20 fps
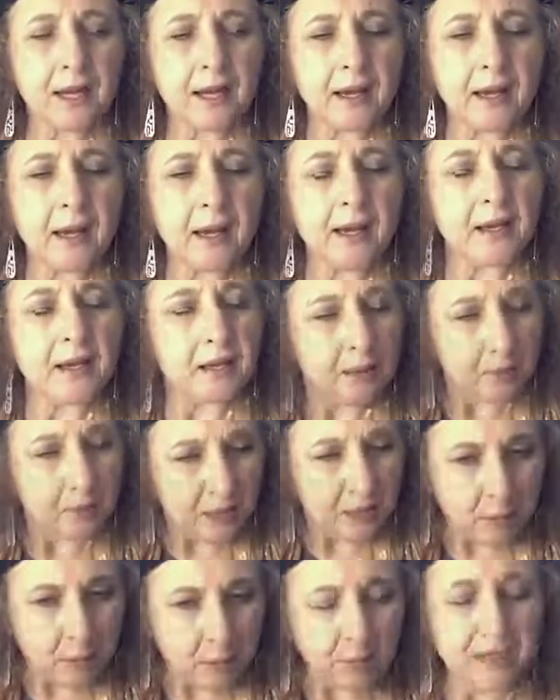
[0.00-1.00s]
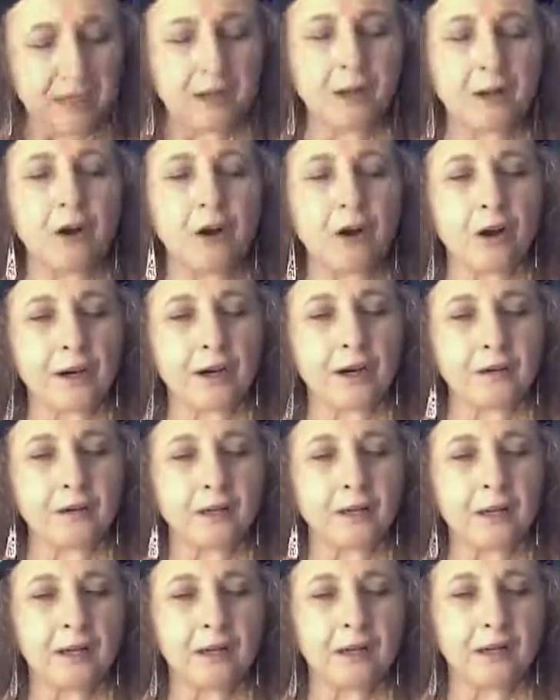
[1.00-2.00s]
And people pick a card.
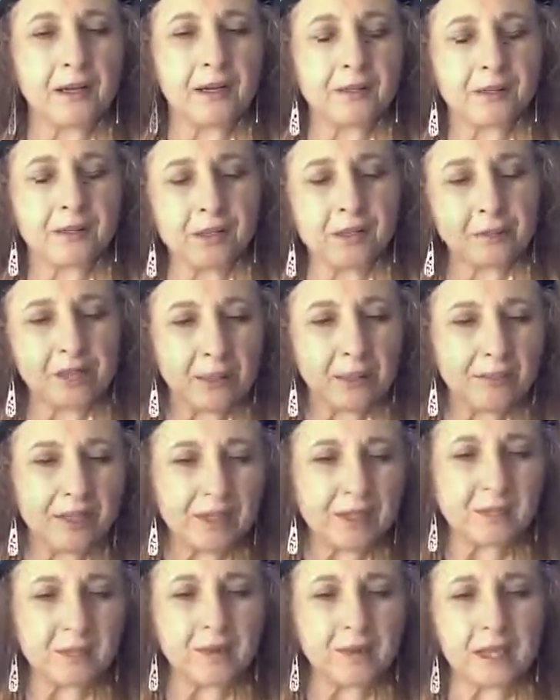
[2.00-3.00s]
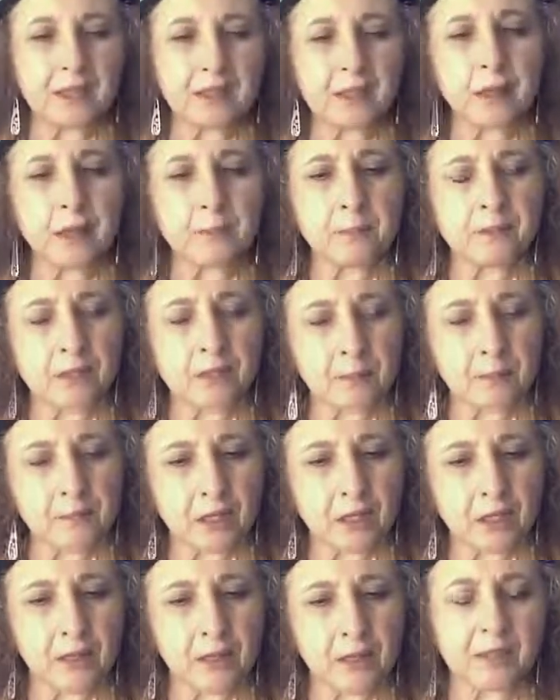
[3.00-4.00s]
Sometimes it's face up,
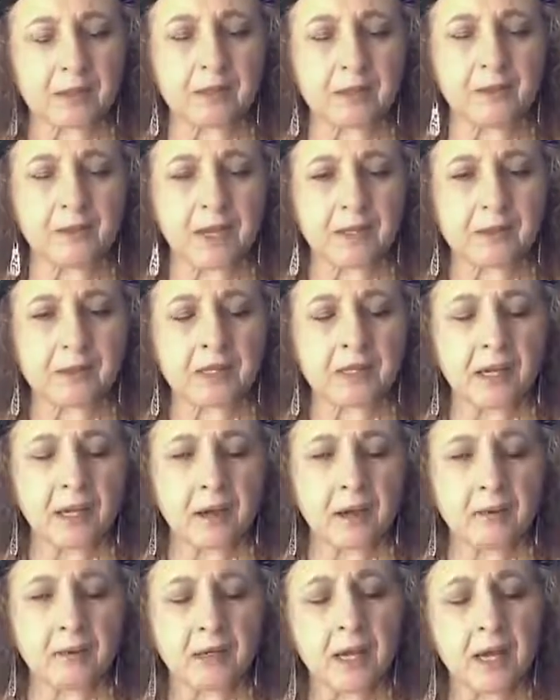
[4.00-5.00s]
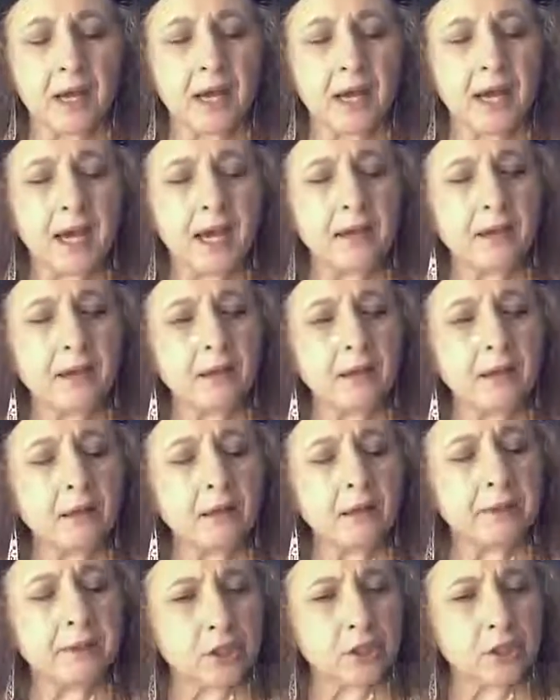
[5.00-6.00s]
sometimes it's face down. And then
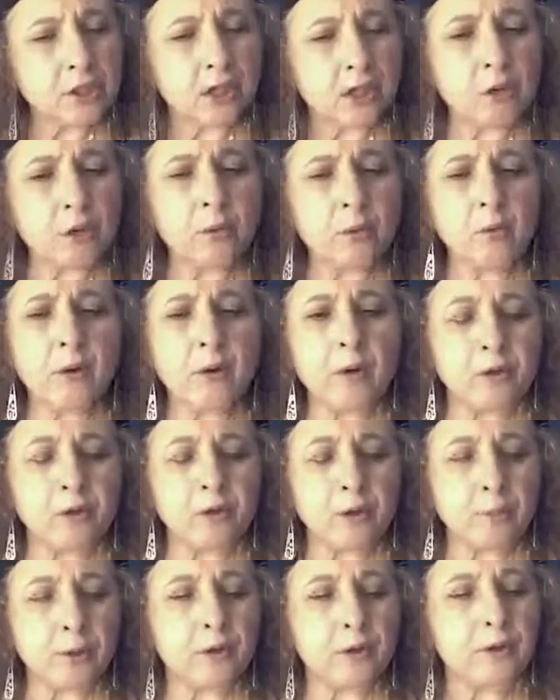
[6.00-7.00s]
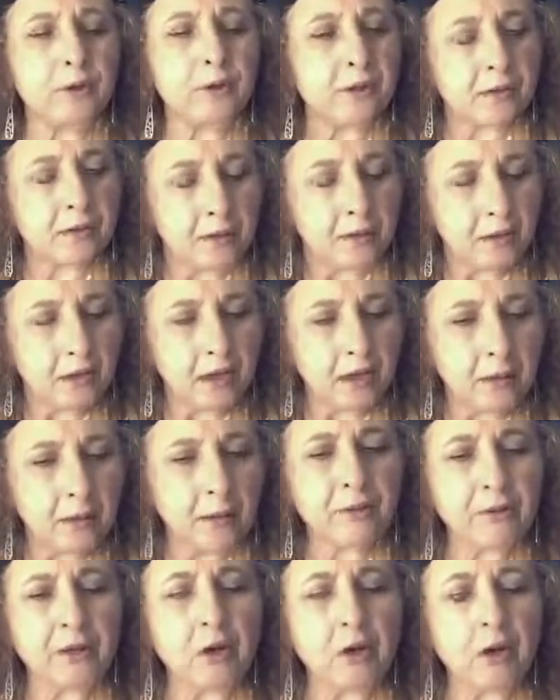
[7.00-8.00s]
please share with one other person
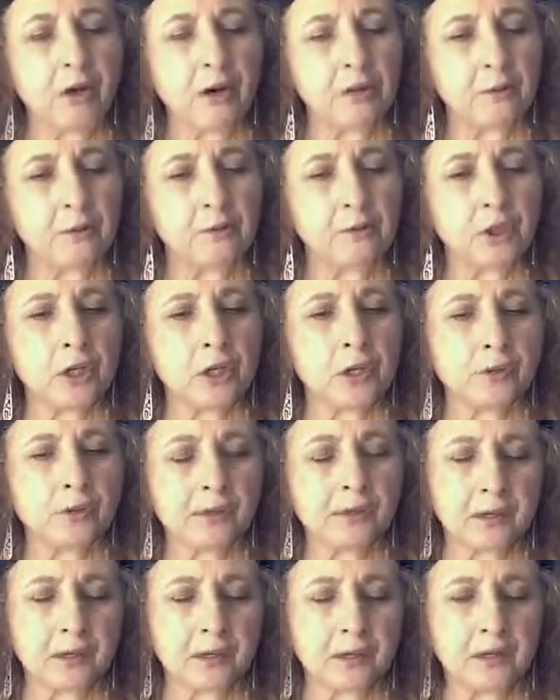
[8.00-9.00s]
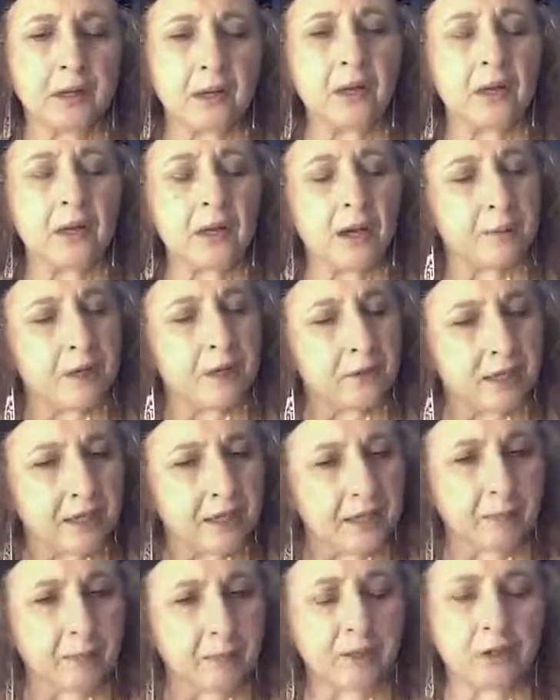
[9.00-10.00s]
about the card you've chosen, about the
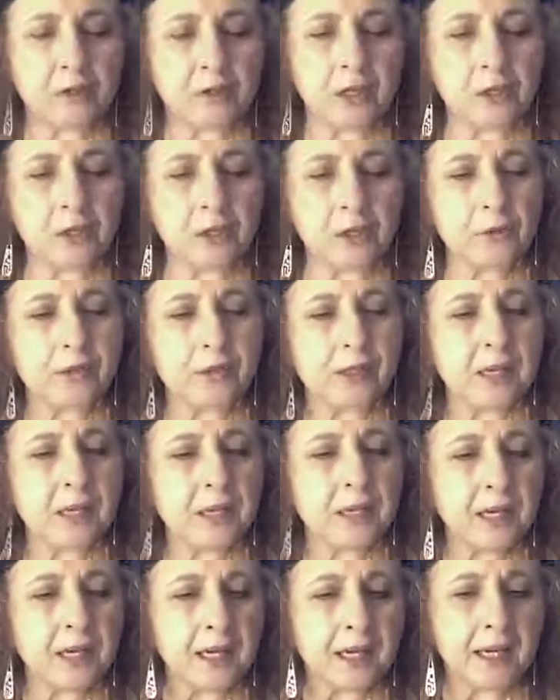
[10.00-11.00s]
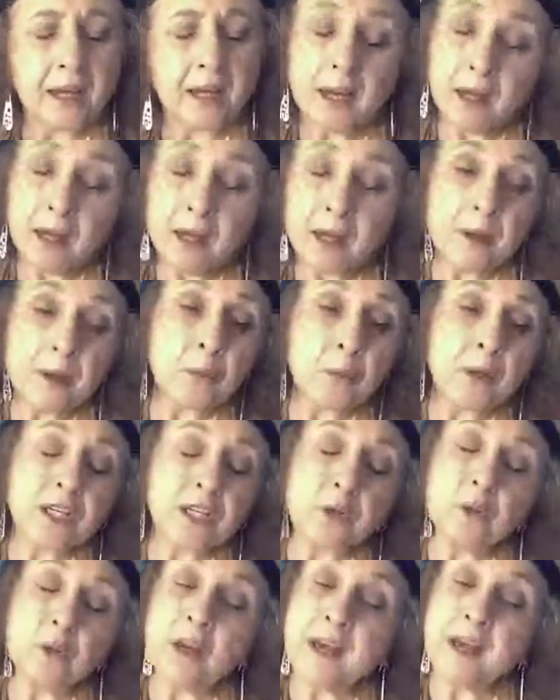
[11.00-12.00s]
image that you see, about what
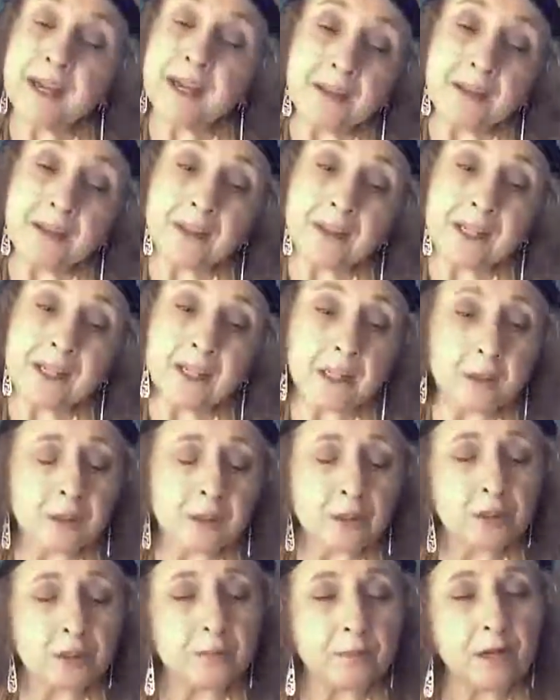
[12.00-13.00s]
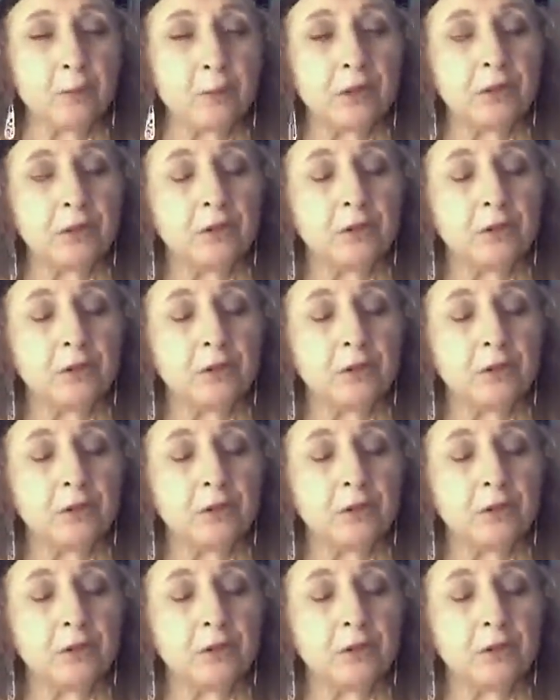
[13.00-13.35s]
you like in the image, about what you